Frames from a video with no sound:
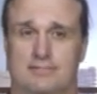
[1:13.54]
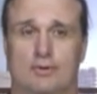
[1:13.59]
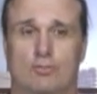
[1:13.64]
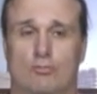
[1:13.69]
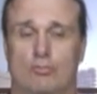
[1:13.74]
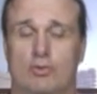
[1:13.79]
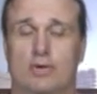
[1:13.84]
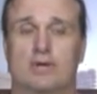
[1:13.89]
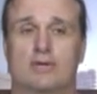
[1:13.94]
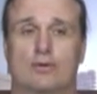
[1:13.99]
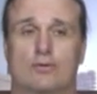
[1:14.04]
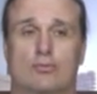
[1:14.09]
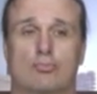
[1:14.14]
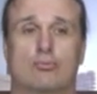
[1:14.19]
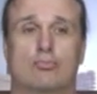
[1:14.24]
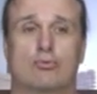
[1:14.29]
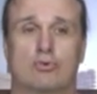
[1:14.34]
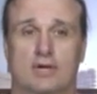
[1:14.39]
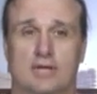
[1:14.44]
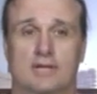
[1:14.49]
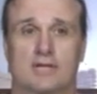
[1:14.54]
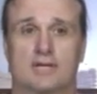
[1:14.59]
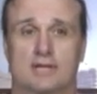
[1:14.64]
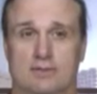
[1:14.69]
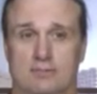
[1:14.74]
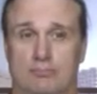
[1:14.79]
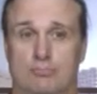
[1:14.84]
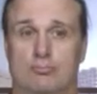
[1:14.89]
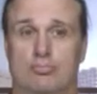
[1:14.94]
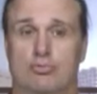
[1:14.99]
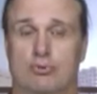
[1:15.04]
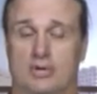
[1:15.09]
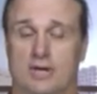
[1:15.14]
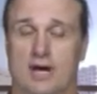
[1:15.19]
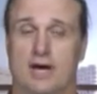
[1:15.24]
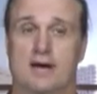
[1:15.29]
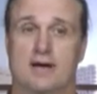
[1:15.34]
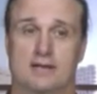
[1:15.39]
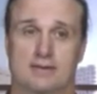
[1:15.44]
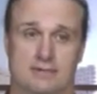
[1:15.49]
we could really put
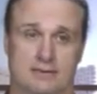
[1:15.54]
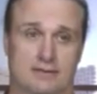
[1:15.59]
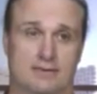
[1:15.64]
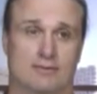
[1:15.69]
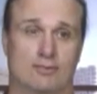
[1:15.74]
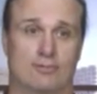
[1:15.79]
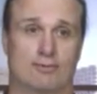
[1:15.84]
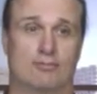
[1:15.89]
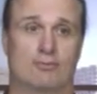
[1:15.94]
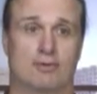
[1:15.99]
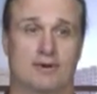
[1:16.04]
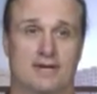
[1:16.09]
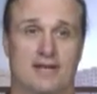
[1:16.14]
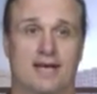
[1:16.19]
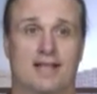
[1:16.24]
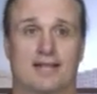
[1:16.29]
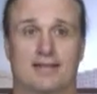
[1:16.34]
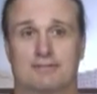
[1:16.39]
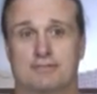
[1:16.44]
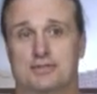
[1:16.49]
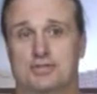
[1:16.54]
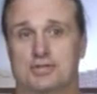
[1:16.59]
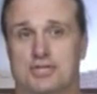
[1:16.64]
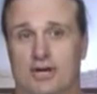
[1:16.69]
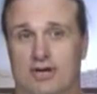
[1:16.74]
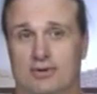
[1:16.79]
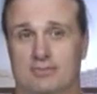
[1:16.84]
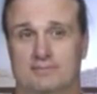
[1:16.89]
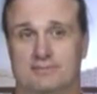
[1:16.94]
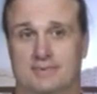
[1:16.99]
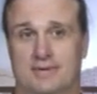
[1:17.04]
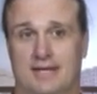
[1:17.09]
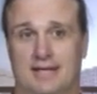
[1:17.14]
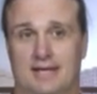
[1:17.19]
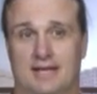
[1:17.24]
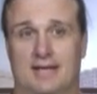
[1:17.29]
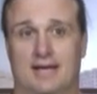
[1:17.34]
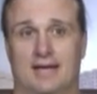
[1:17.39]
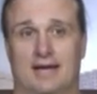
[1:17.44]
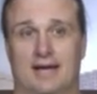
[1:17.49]
on one hell of a show,
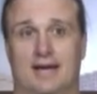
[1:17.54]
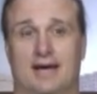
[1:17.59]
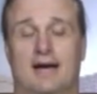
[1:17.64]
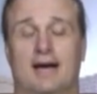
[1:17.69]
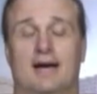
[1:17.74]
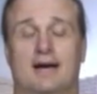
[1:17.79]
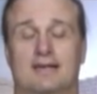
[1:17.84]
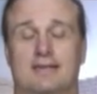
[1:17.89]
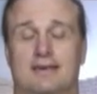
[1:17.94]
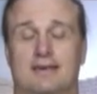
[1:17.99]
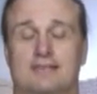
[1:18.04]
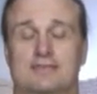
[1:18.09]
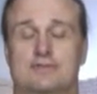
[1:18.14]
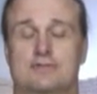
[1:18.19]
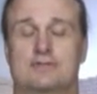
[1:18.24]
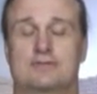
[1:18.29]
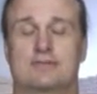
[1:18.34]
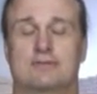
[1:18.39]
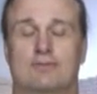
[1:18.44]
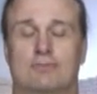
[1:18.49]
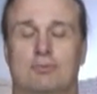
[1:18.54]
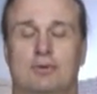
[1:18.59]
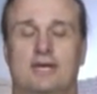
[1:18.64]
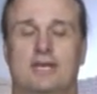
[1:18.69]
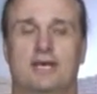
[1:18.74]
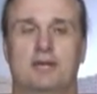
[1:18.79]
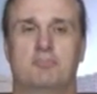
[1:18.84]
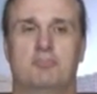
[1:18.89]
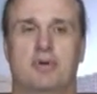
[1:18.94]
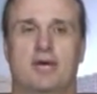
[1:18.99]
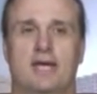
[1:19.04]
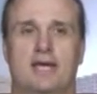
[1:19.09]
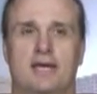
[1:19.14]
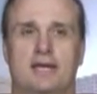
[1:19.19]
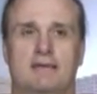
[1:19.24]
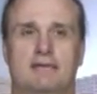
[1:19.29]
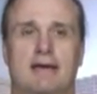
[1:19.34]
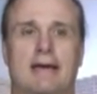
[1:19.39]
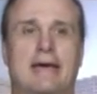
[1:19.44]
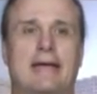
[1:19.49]
because we get
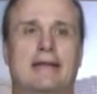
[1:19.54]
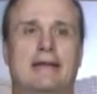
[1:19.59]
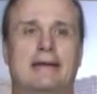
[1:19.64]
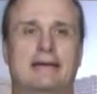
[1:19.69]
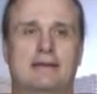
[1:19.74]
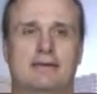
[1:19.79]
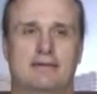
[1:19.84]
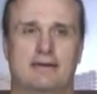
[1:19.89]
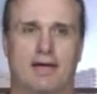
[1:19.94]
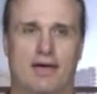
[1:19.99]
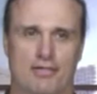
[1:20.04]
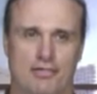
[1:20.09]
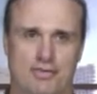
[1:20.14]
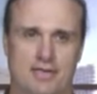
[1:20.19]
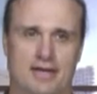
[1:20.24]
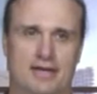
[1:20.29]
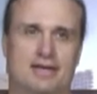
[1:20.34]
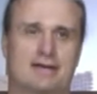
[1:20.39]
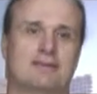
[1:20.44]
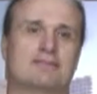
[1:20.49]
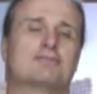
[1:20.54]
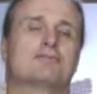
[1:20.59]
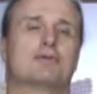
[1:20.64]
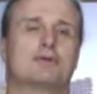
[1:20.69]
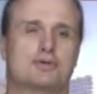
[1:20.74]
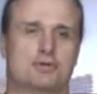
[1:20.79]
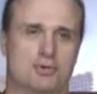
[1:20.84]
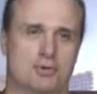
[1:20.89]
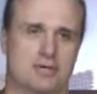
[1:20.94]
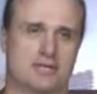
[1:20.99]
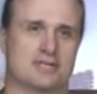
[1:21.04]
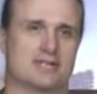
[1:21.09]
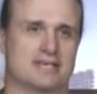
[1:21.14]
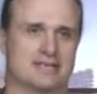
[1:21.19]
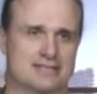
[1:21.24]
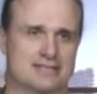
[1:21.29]
paid nothing for doing this.